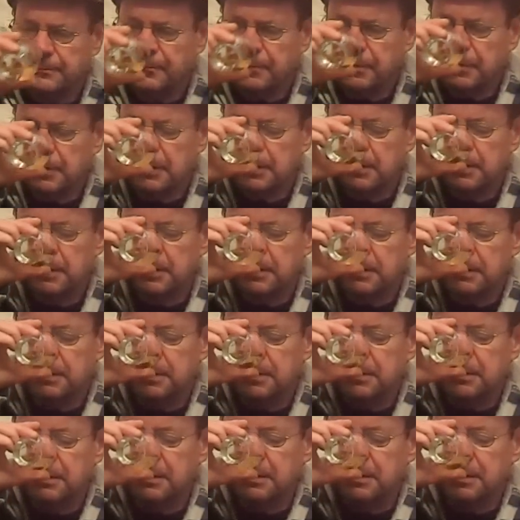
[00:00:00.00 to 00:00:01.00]

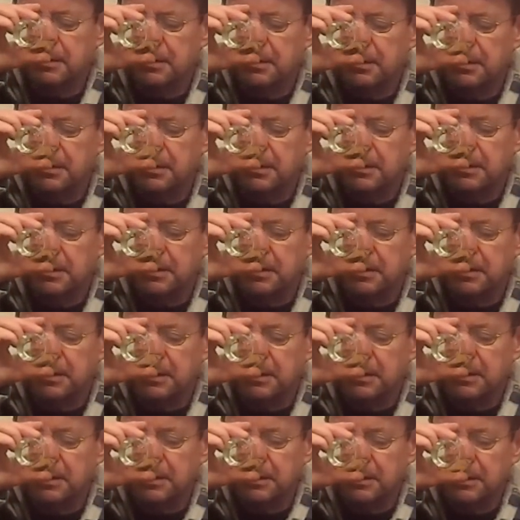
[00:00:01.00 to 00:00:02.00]

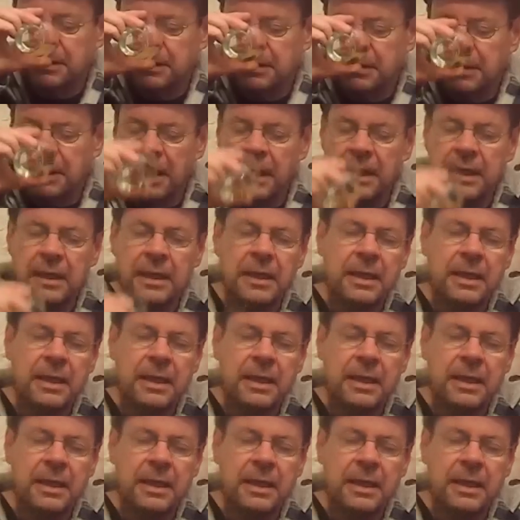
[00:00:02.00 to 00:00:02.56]
Nothing is said.